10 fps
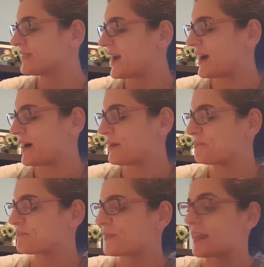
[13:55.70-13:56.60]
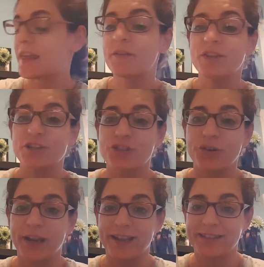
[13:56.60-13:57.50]
And then they're
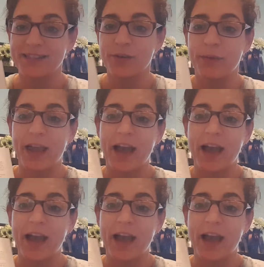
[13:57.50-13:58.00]
treats. We